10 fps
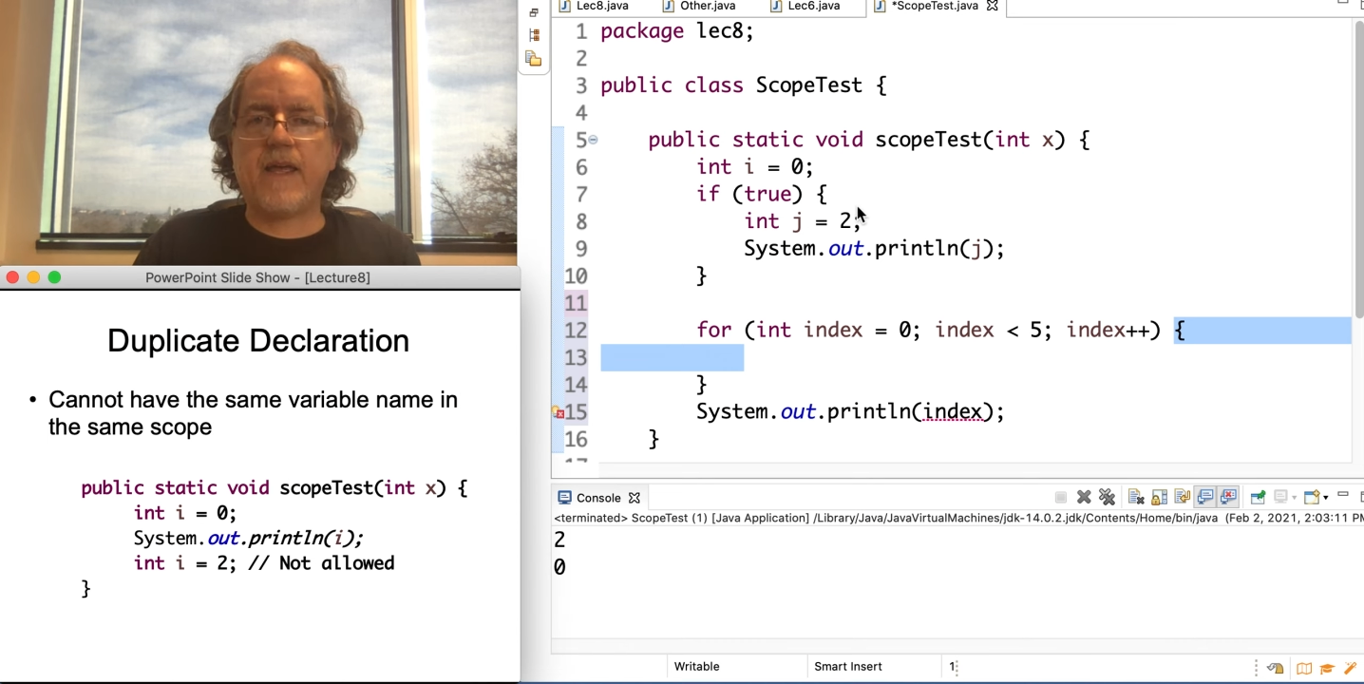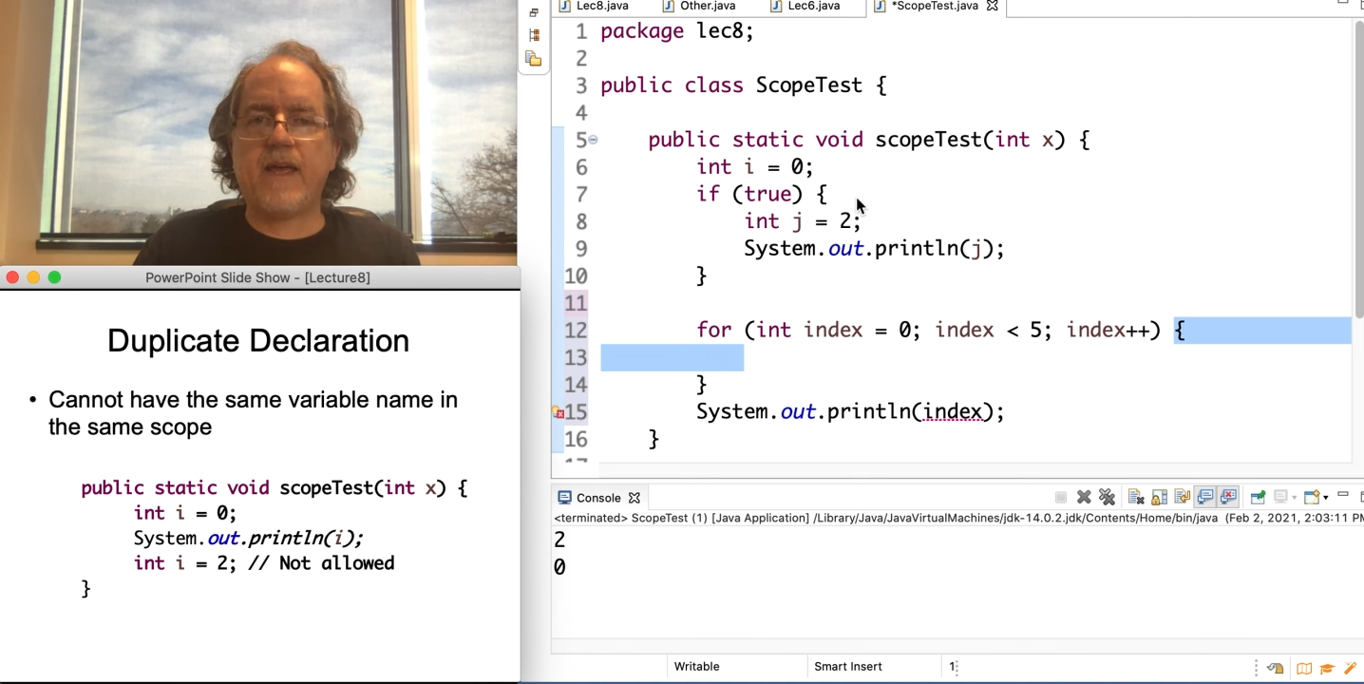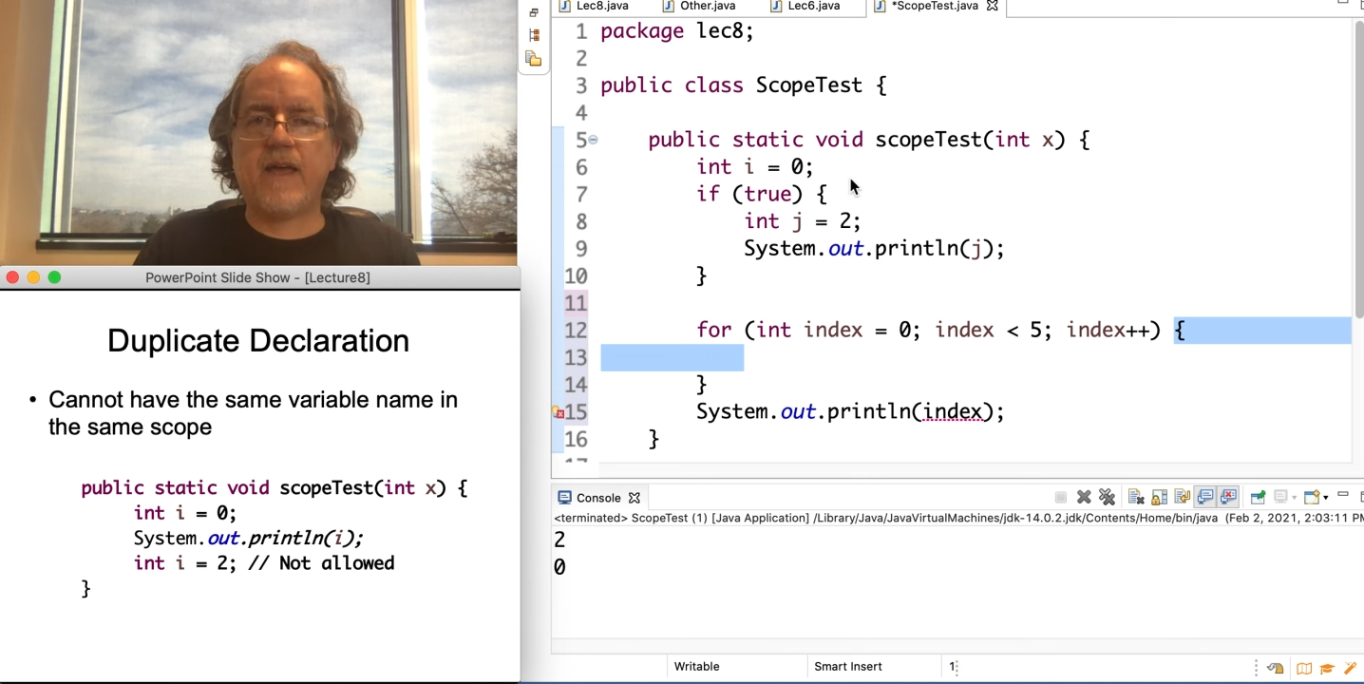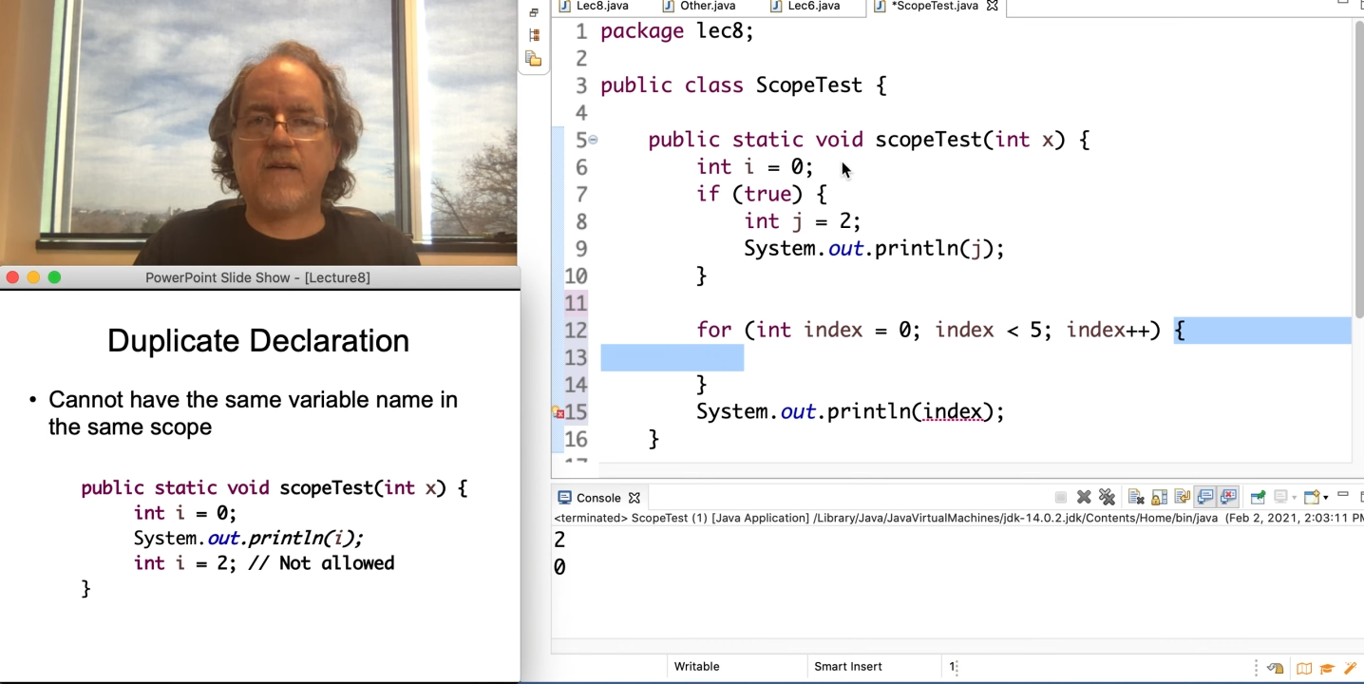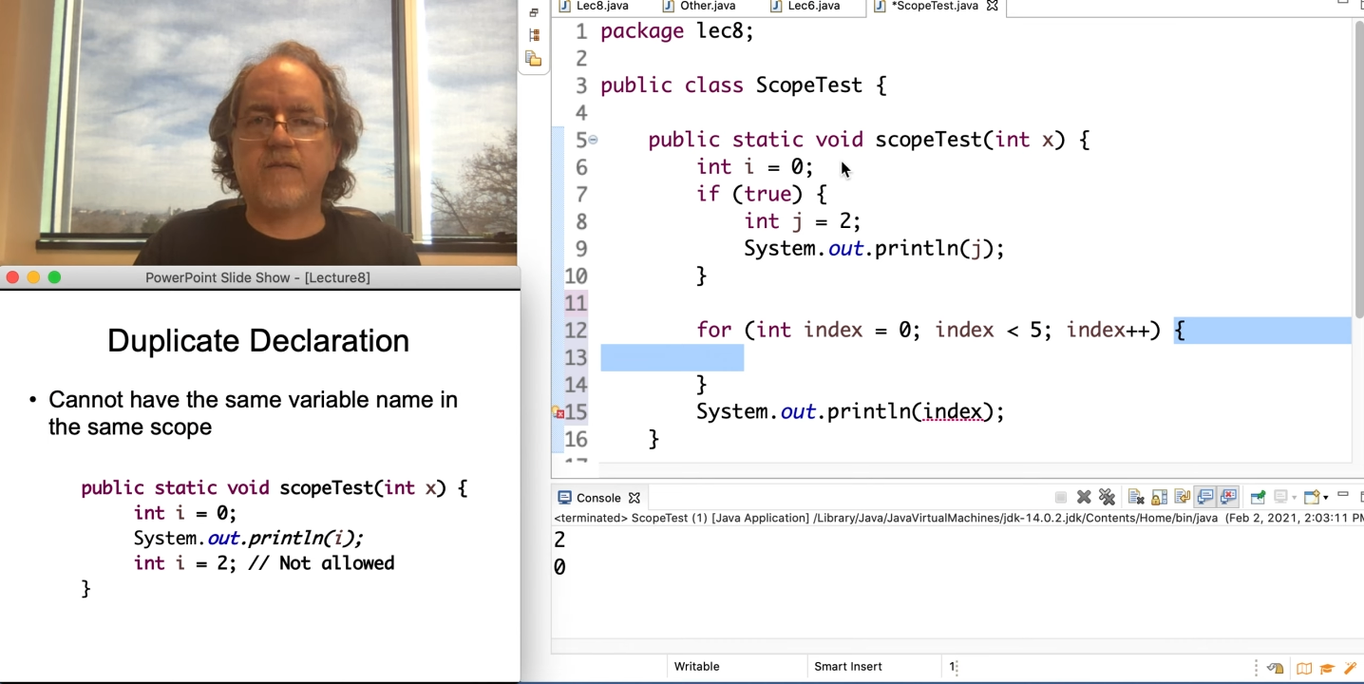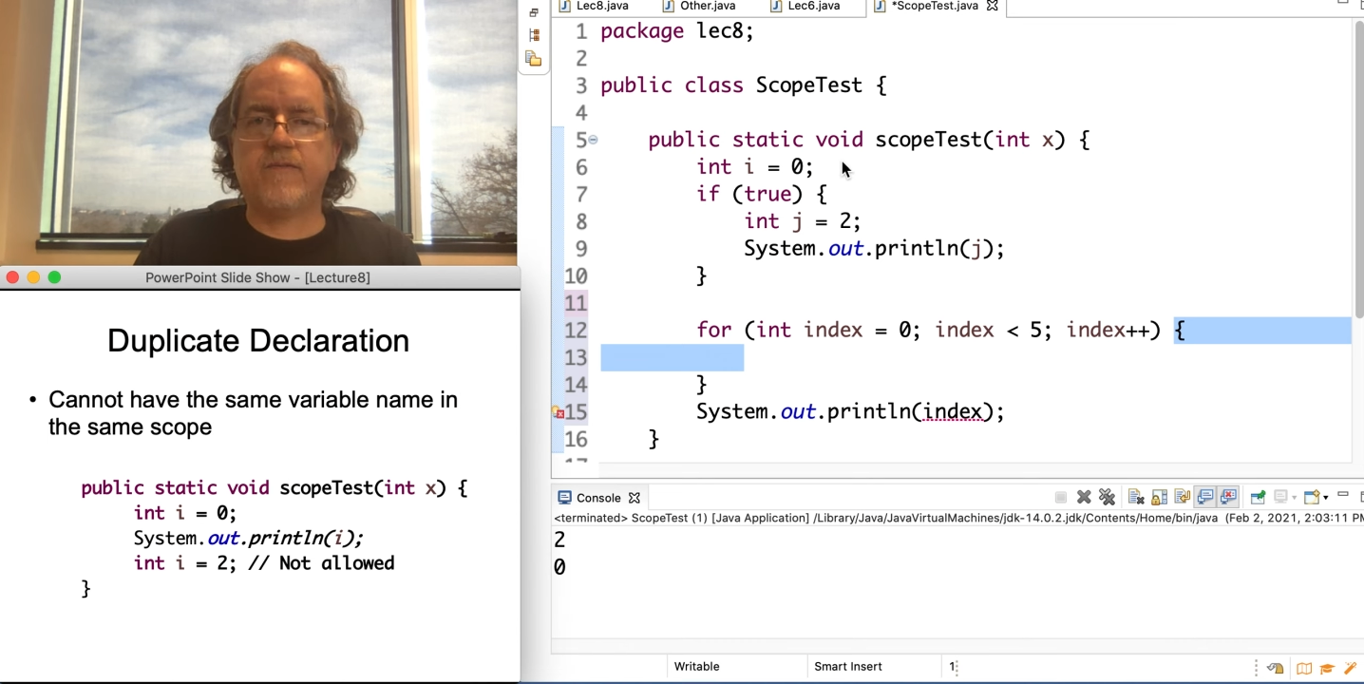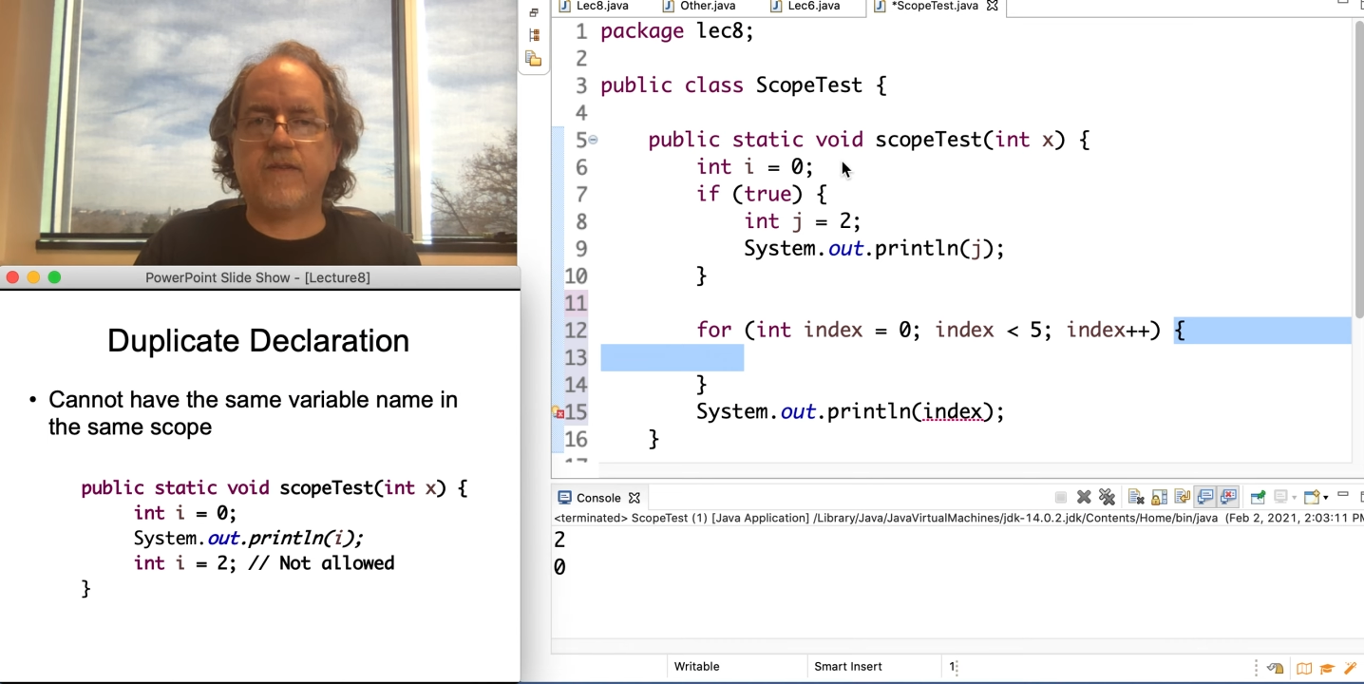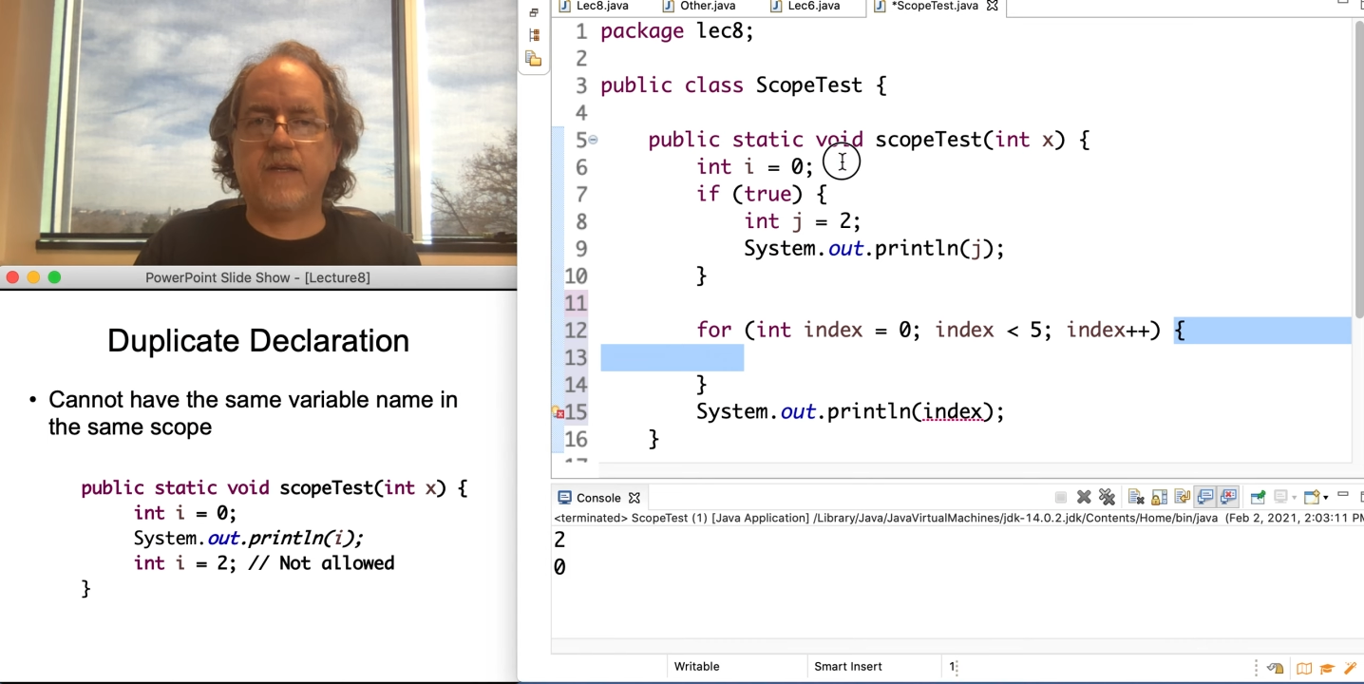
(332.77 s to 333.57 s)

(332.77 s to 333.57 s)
have